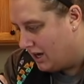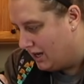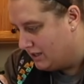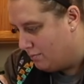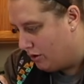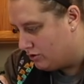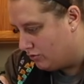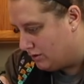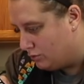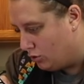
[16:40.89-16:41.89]
Cut in the butter to
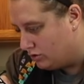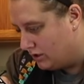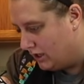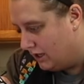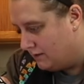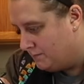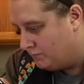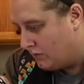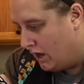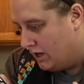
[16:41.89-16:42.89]
resembles coarse, then
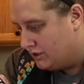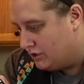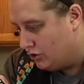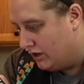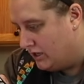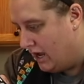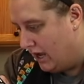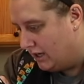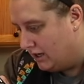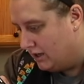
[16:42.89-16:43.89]
stir in the
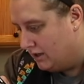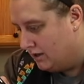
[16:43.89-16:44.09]
egg.